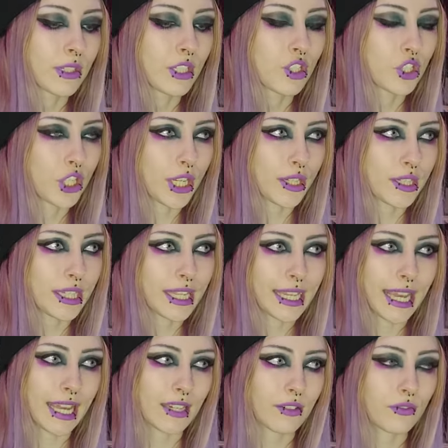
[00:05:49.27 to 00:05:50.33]
chill
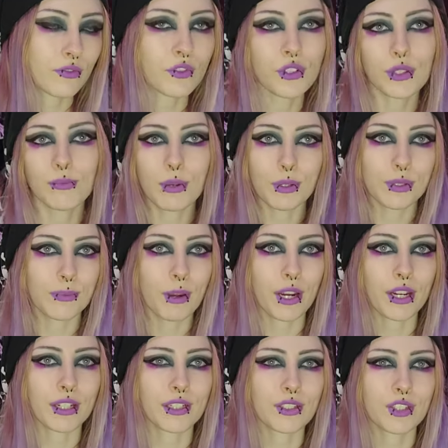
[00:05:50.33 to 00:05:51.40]
again for the most
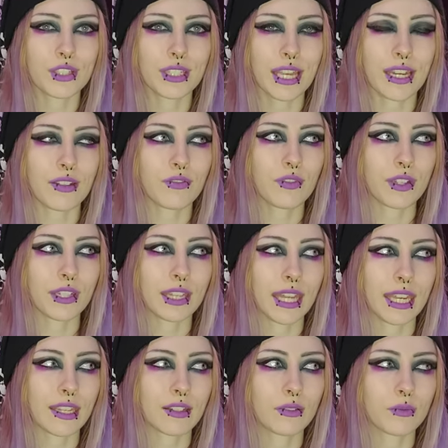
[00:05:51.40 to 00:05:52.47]
part and just kind of feel
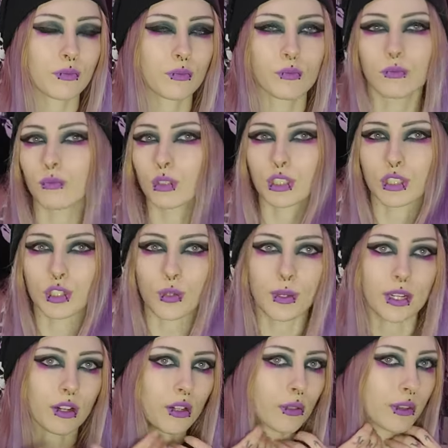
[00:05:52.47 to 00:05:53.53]
like we're just
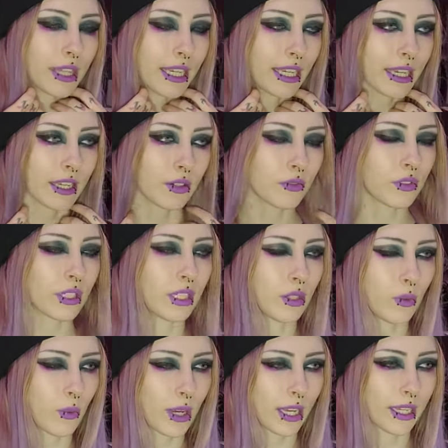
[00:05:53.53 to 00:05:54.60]
doing our own thing. I don't really know
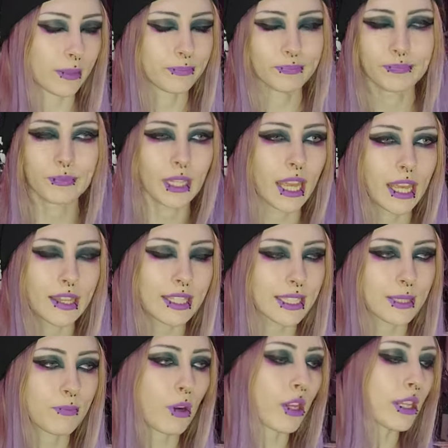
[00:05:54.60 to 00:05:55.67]
why. This
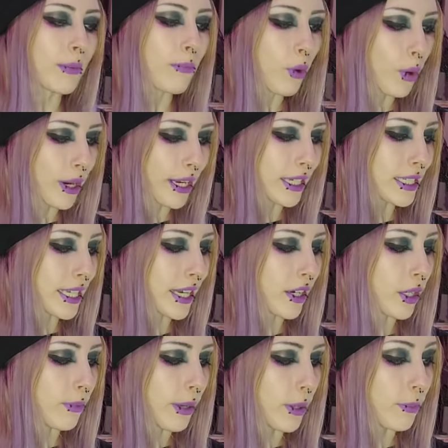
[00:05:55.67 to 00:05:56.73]
is probably boring to hear
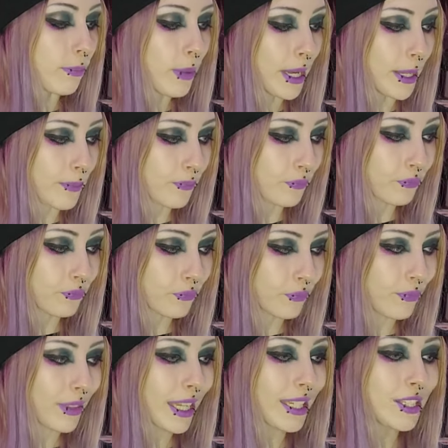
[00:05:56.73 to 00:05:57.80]
about, but
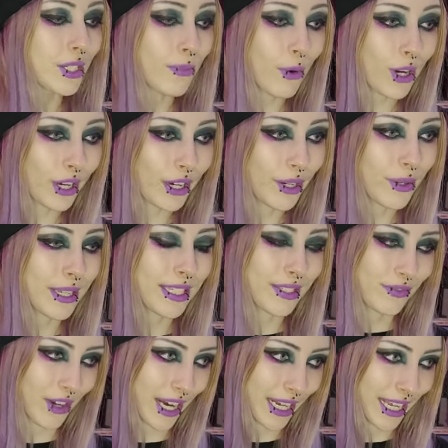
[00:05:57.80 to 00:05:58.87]
tomorrow is
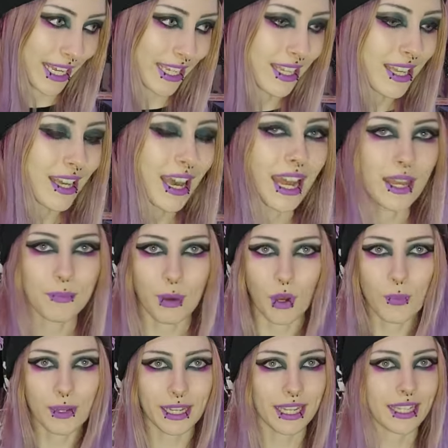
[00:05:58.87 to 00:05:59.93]
Friday. I'm
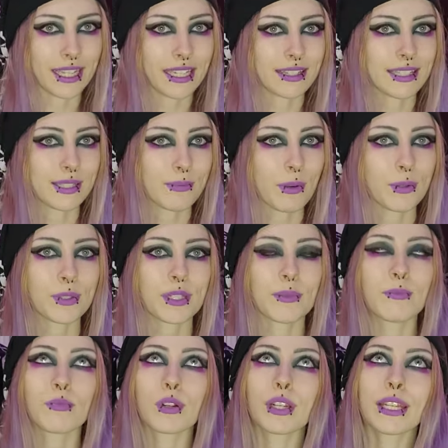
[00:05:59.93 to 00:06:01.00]
hoping I can get this
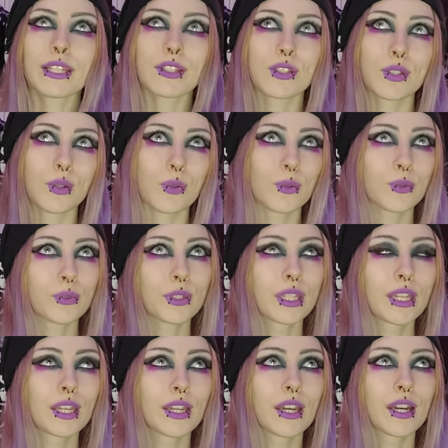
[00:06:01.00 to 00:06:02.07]
posted pretty soon.
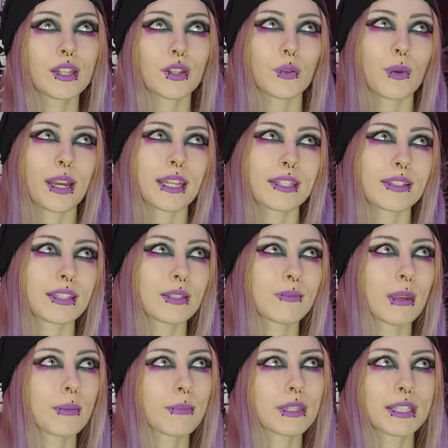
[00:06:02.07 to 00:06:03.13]
Otherwise, this
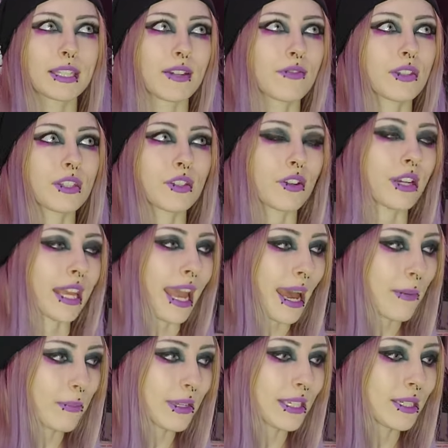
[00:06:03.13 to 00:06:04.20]
might be stuff that's already
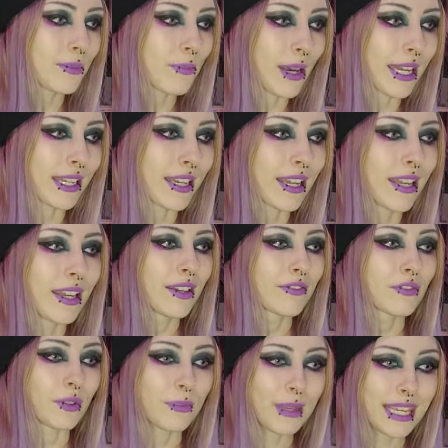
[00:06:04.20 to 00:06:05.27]
happened, but
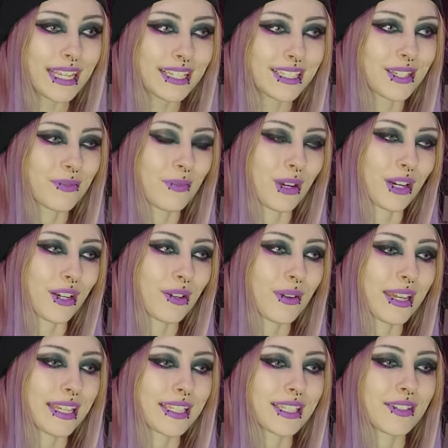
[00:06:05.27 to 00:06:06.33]
for me, tomorrow
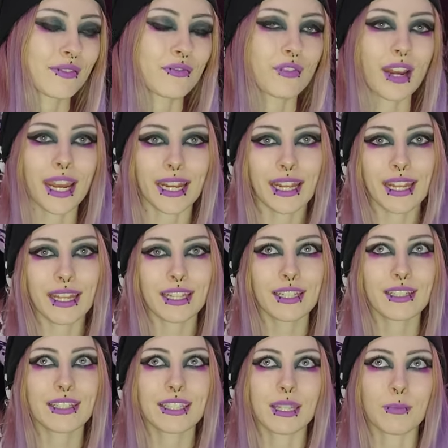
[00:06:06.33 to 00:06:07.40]
is Friday,
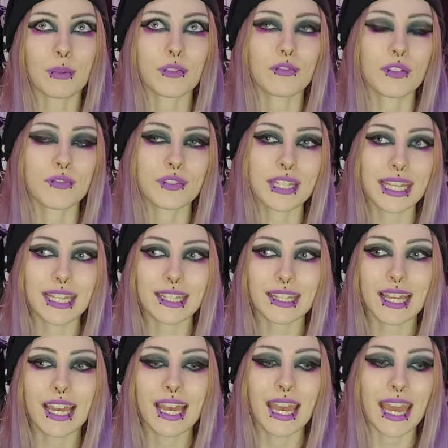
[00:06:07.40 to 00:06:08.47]
December 15th,
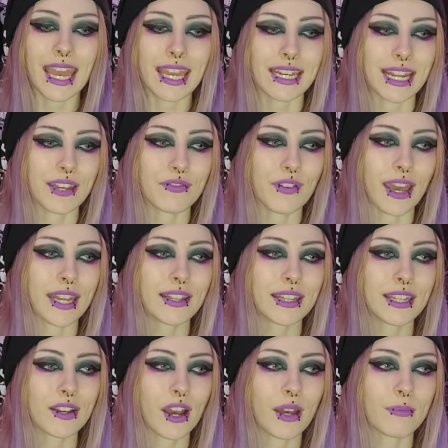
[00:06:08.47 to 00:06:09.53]
and I
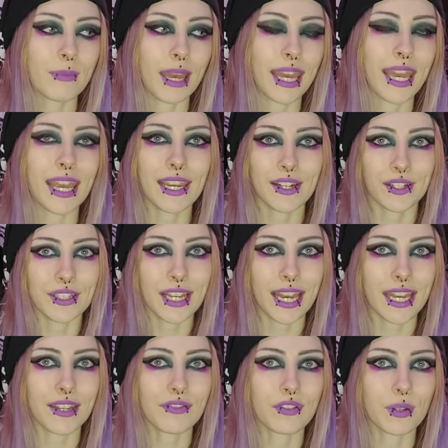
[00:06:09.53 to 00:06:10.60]
finally got my hair
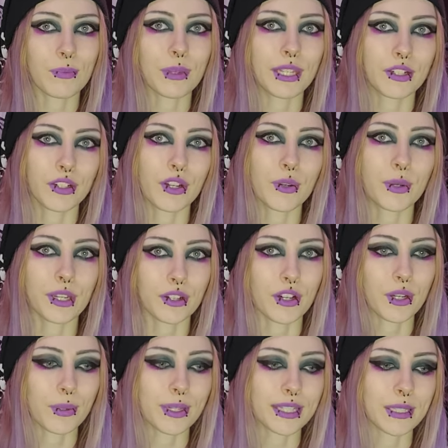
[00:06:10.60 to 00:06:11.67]
dye from Eero
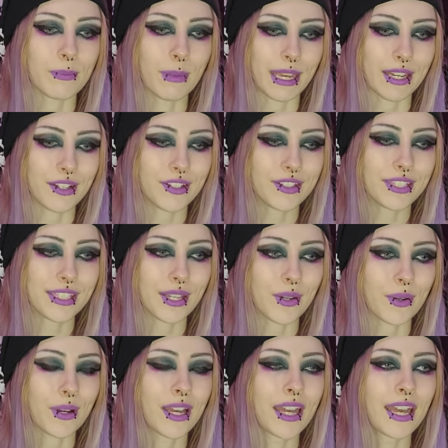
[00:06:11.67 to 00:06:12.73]
Eero in the mail,
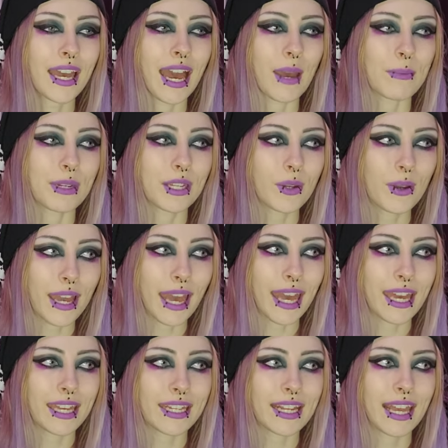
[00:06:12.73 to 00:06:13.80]
so I'm gonna go
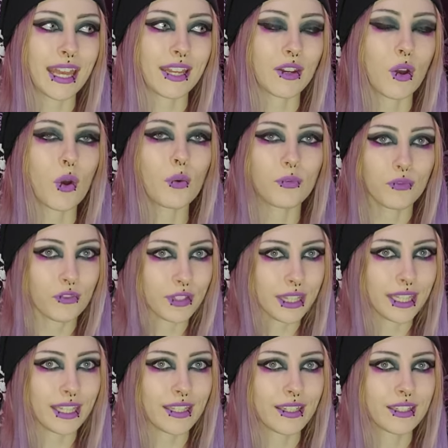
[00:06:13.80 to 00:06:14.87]
ahead and
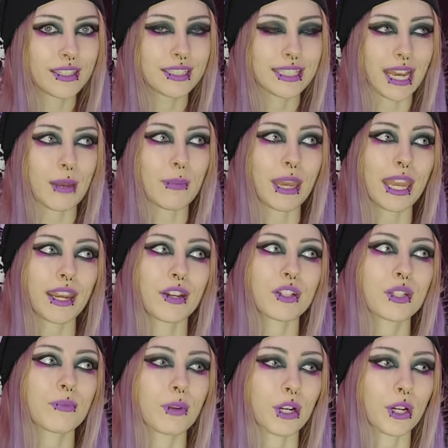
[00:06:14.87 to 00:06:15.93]
hopefully dye my hair
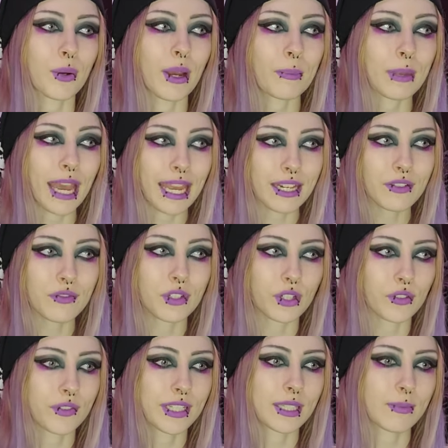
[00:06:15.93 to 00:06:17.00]
tomorrow. I'm kind of
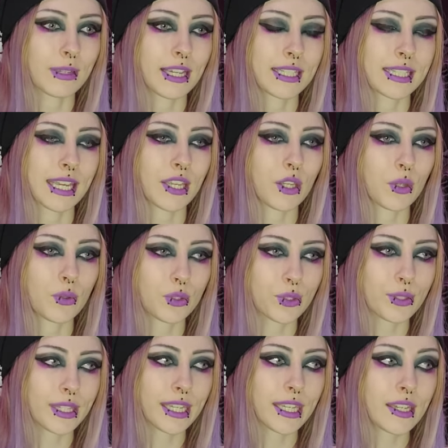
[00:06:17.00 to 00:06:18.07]
nervous because I
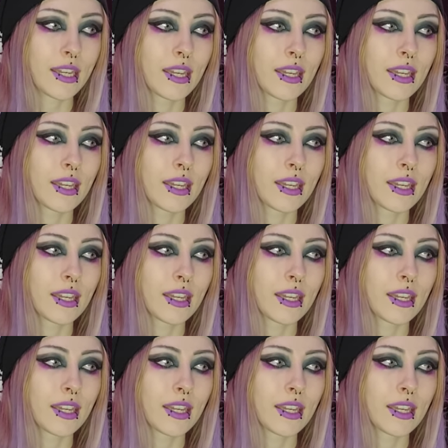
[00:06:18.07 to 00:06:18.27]
usually